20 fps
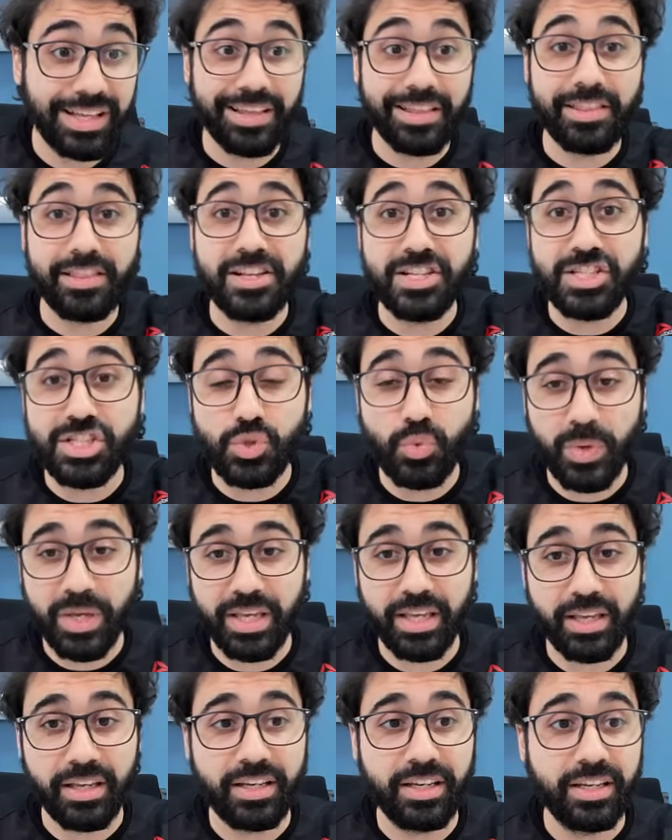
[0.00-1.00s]
this
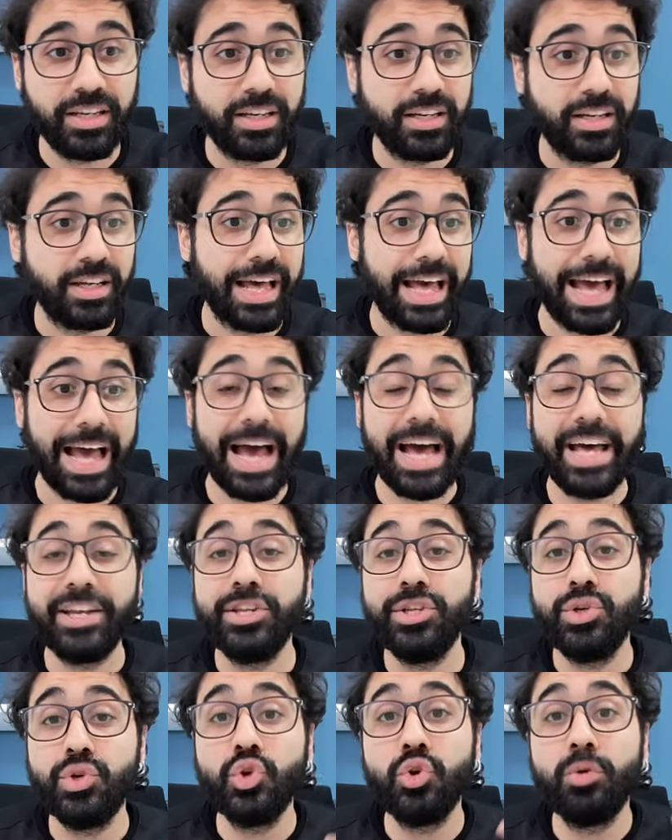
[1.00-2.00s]
week a
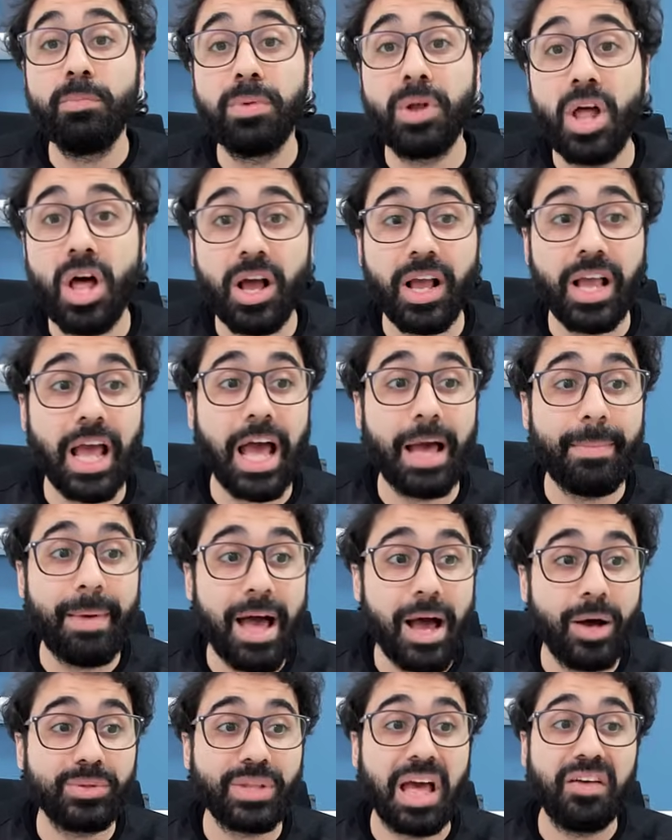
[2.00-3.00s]
new blog
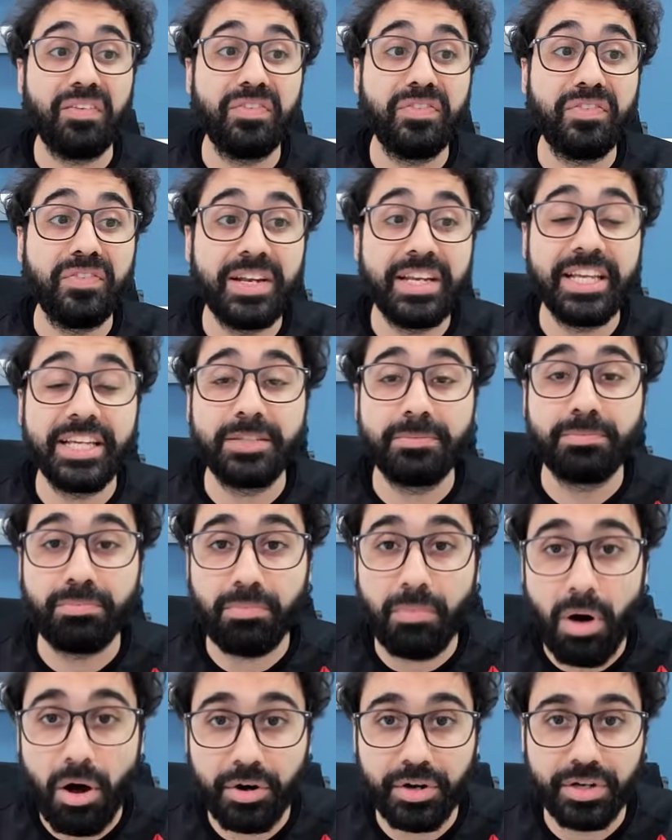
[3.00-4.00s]
about affiliate
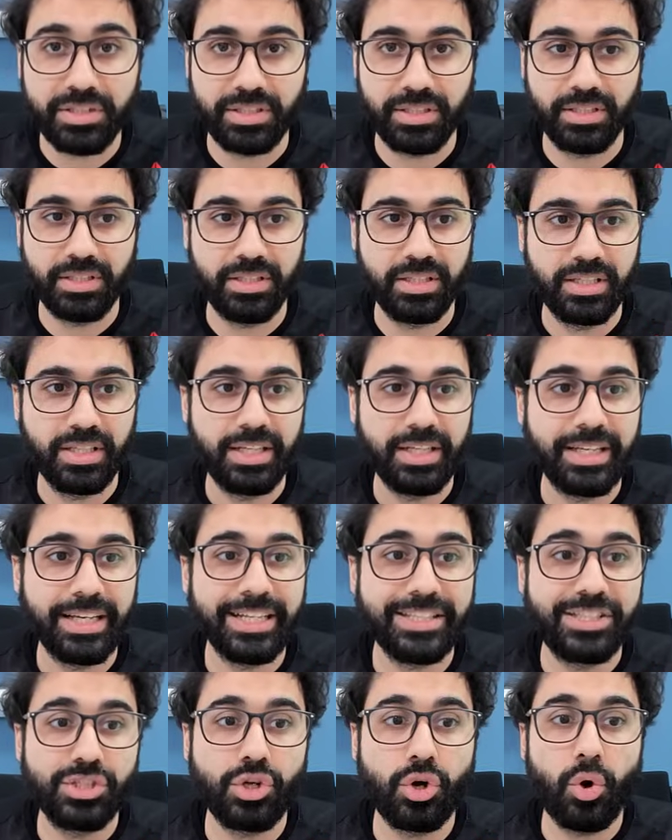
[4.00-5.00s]
marketing.
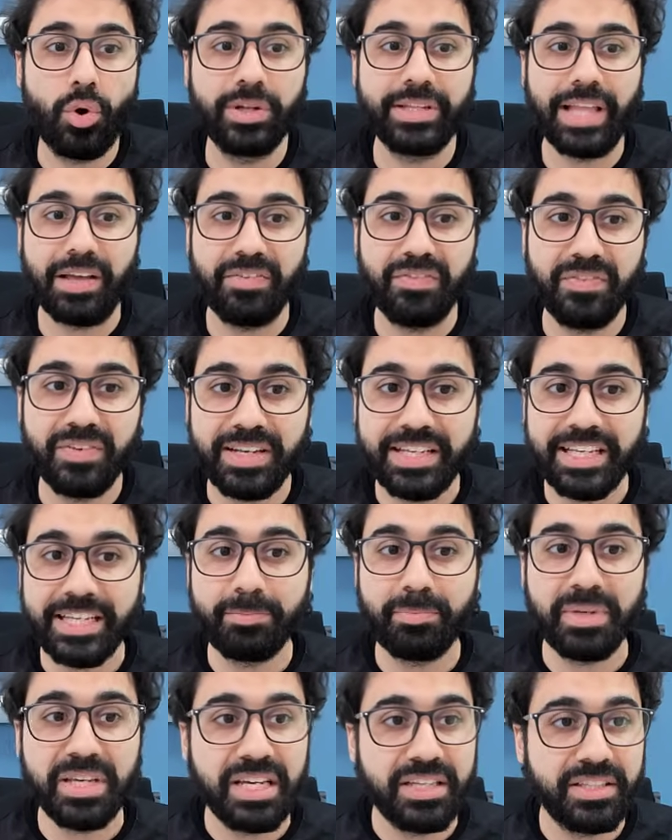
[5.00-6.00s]
It's called
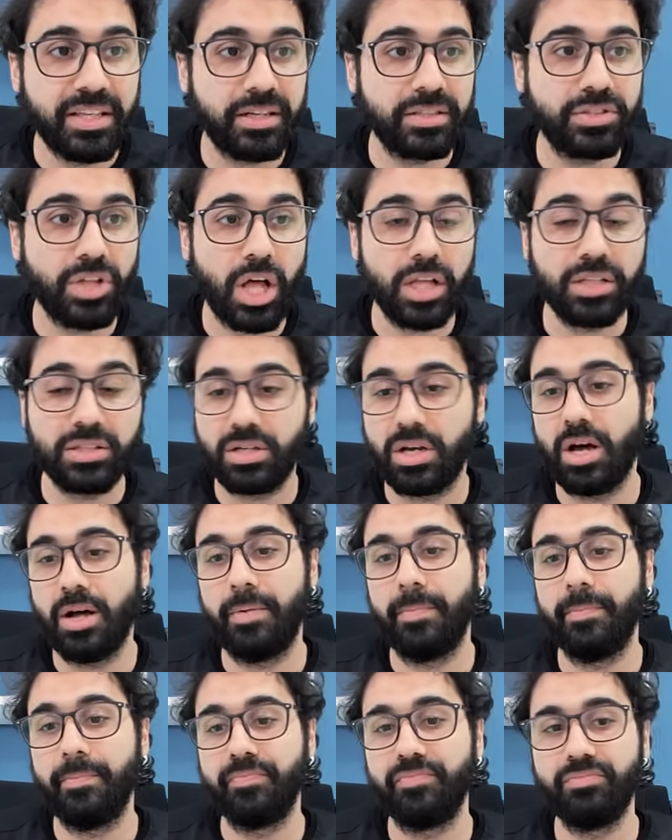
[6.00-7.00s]

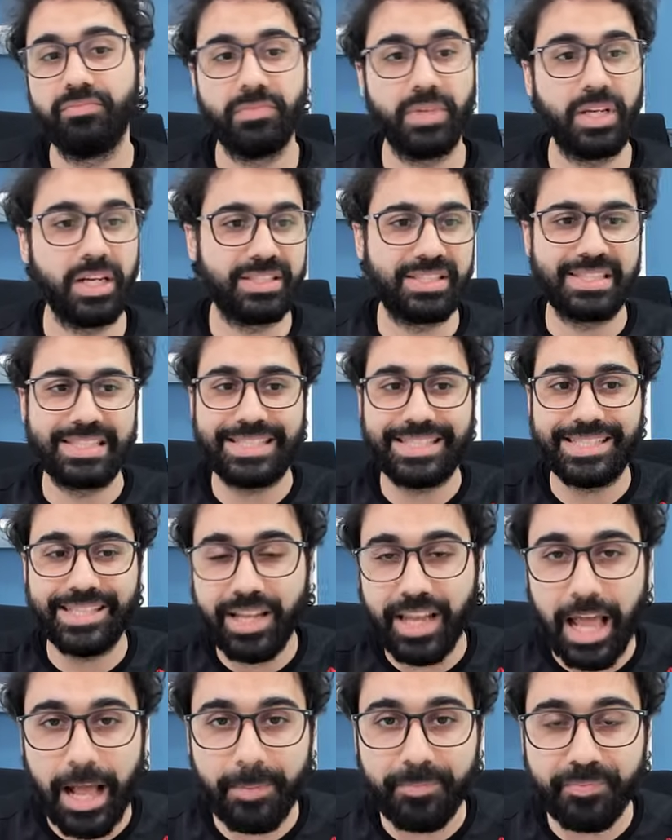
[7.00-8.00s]
affiliatebeginner.com. It's
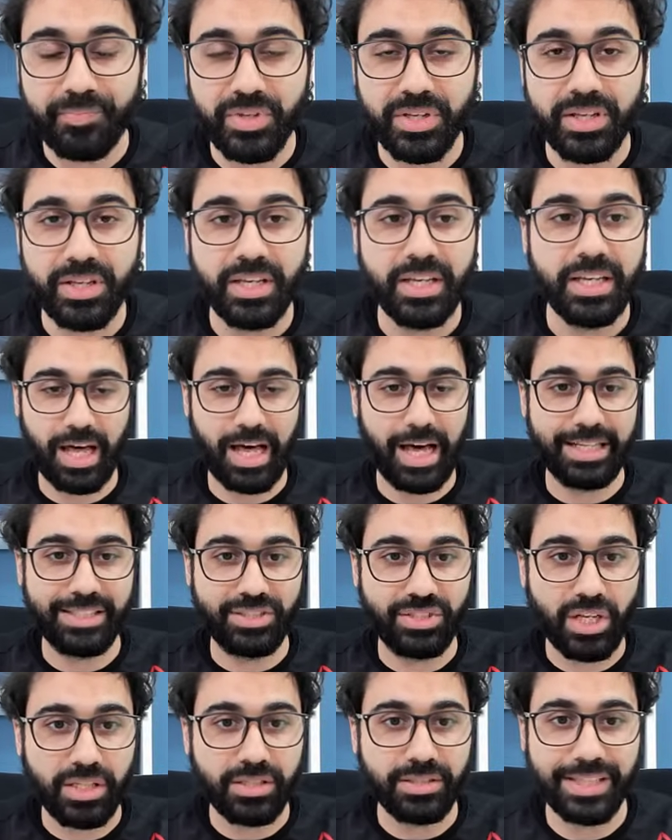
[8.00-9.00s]
still empty. I
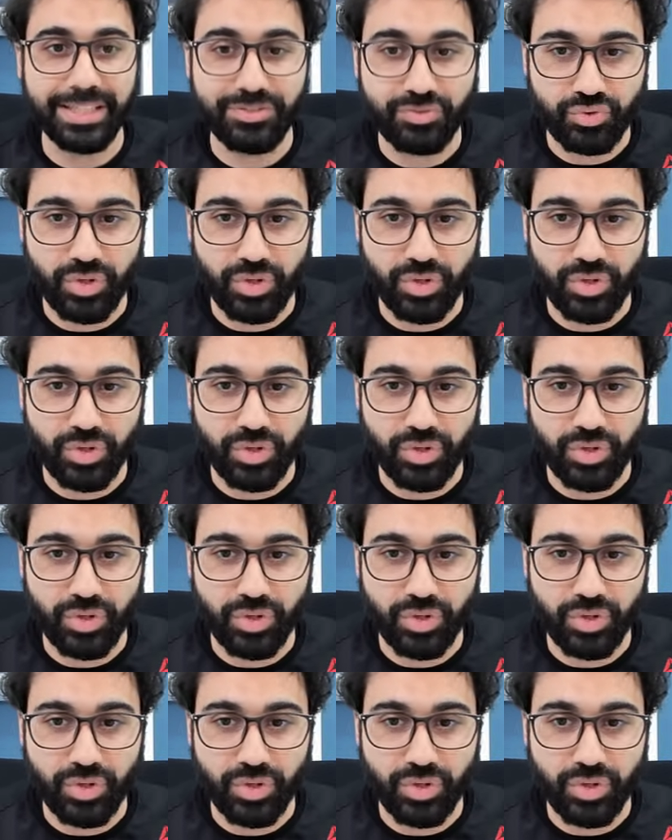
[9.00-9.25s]
started it